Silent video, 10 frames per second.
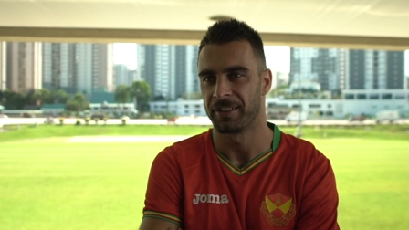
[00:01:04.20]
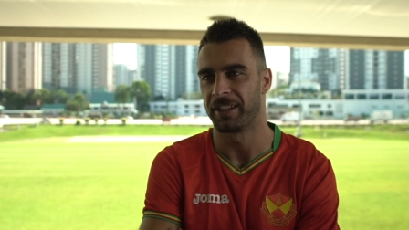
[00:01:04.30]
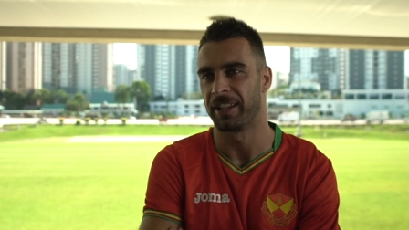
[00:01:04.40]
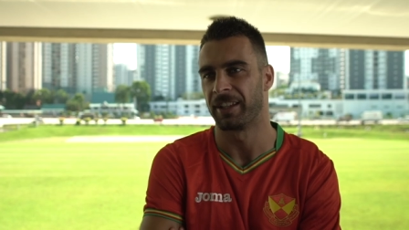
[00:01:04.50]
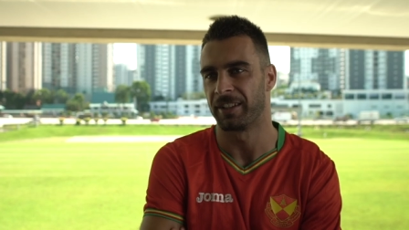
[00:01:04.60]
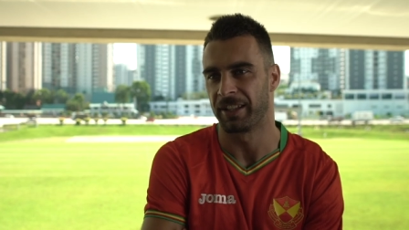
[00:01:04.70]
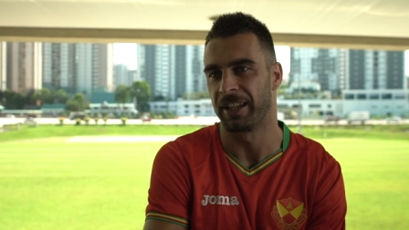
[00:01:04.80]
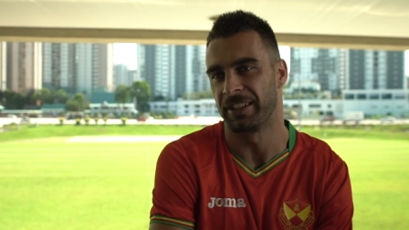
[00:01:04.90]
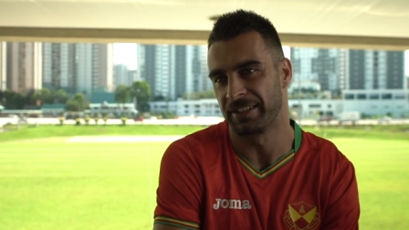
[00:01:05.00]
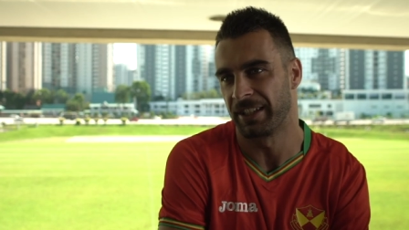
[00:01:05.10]
the,
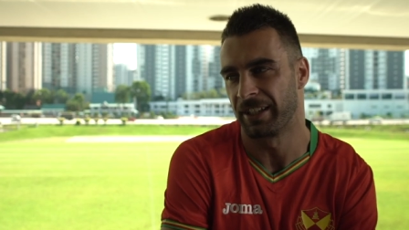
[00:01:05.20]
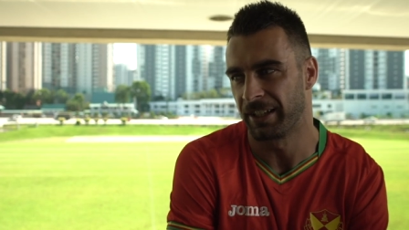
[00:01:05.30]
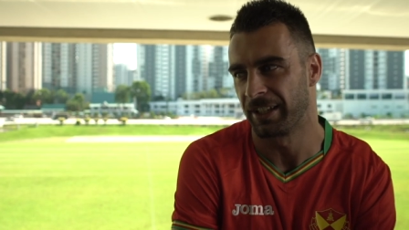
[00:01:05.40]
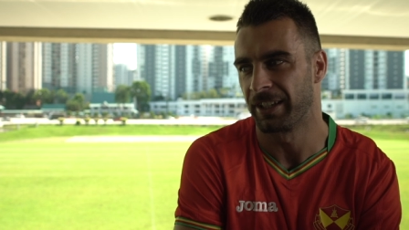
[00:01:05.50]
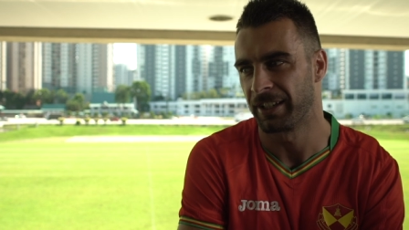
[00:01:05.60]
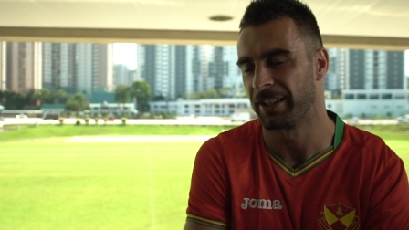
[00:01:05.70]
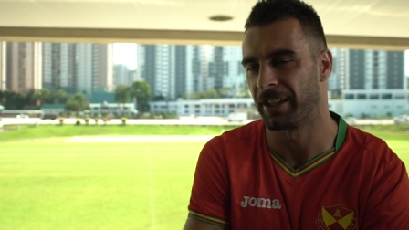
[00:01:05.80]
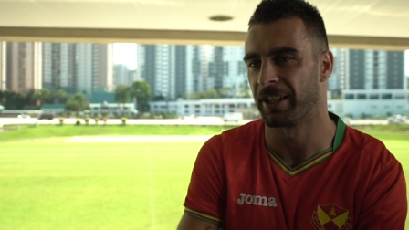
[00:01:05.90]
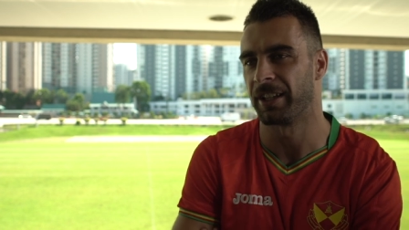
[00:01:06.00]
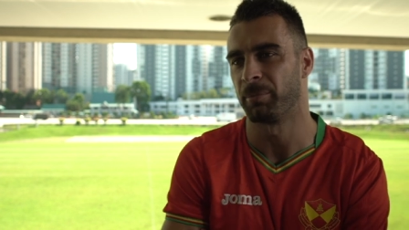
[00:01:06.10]
there is the,
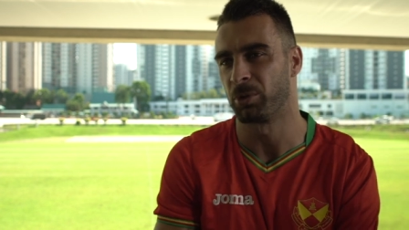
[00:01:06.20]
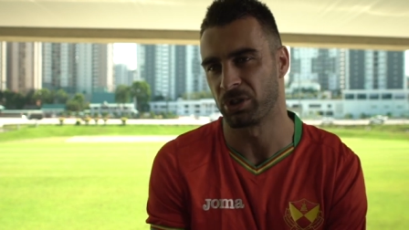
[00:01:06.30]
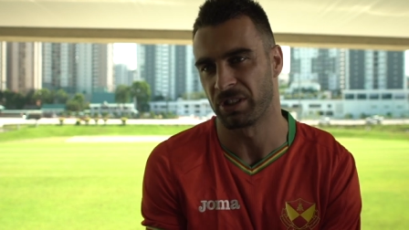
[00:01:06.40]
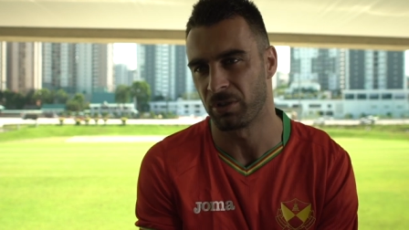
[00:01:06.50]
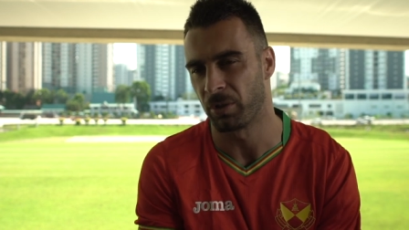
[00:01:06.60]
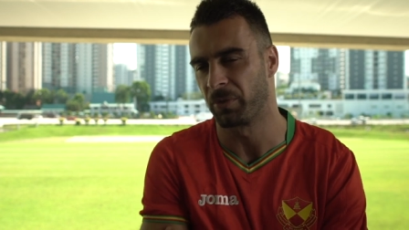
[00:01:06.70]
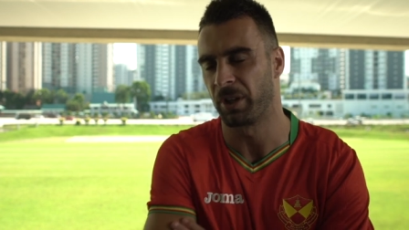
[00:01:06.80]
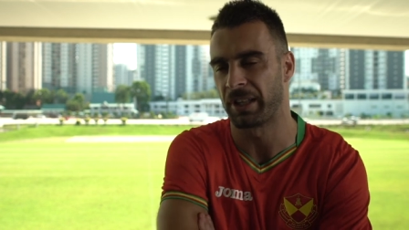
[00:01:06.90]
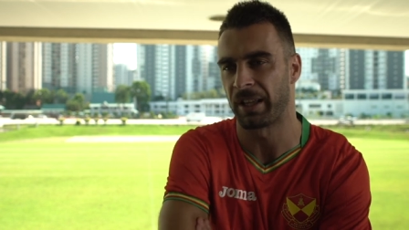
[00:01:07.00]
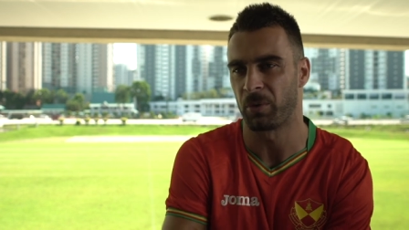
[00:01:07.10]
the most of
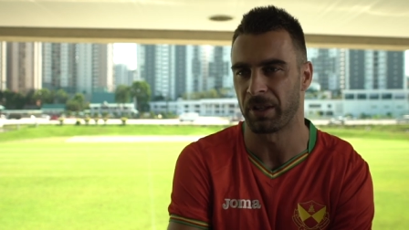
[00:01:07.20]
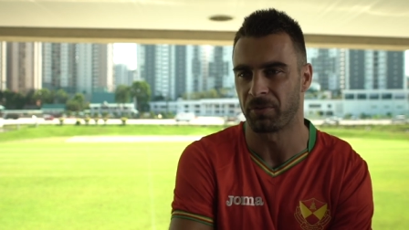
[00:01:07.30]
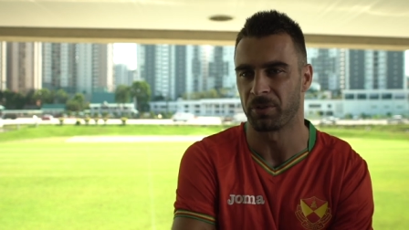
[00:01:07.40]
the time with the